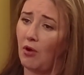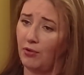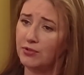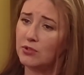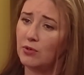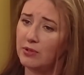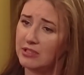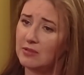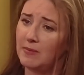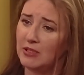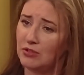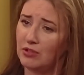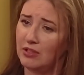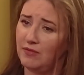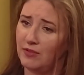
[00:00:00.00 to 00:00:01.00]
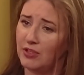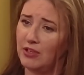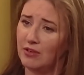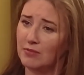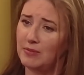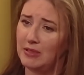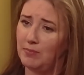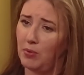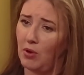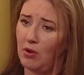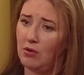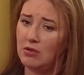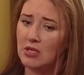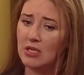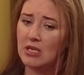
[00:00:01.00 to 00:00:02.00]
also, especially for young
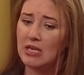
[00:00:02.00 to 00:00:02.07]
people,